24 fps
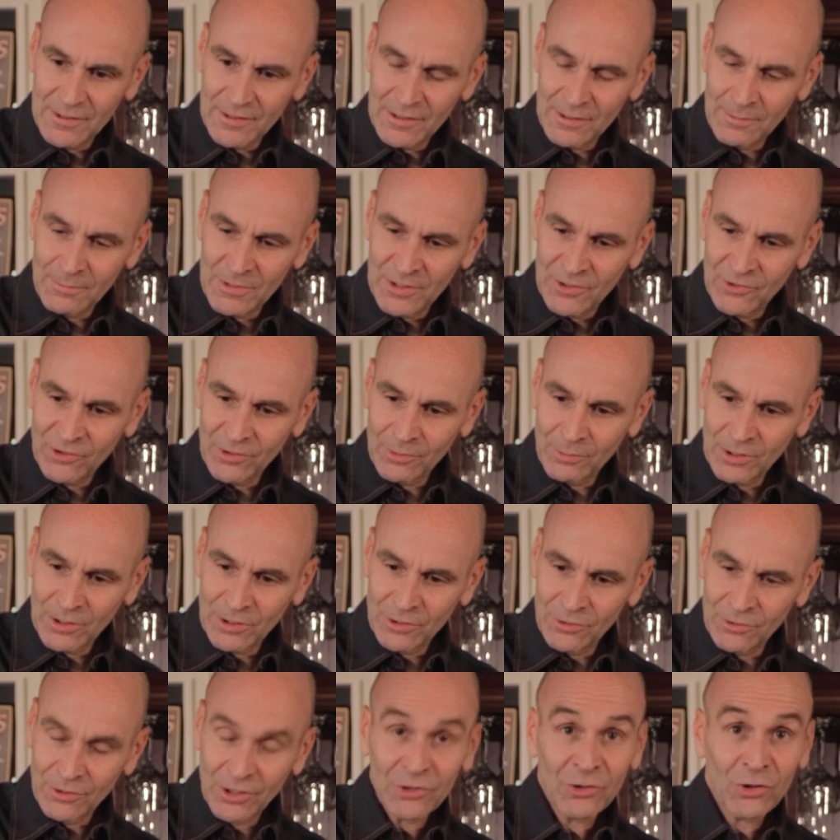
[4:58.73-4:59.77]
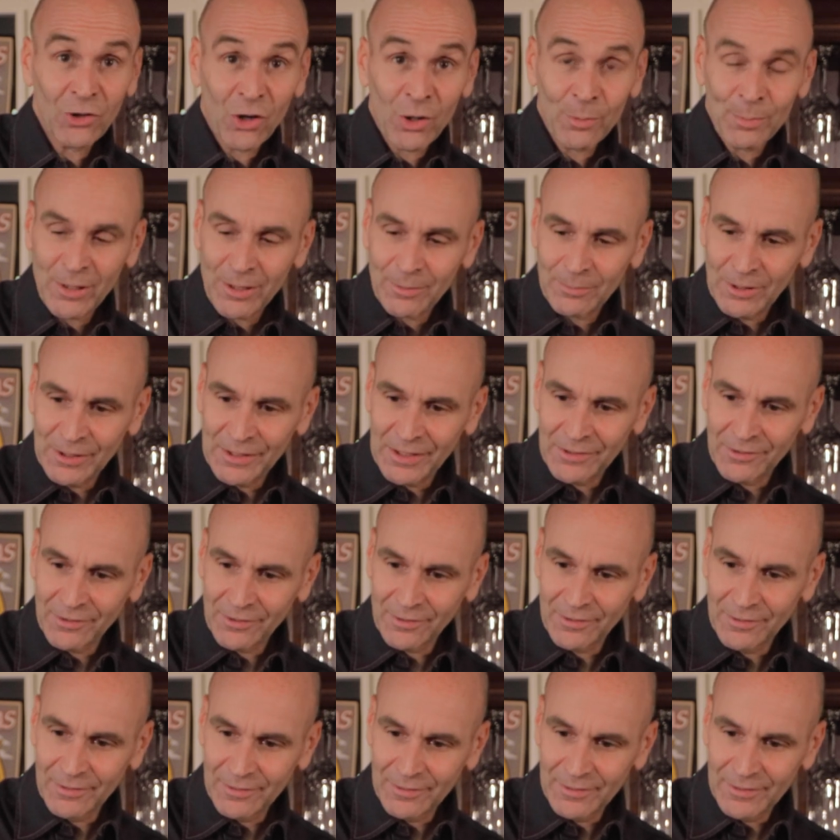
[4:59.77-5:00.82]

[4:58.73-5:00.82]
It means that we can do a top up later.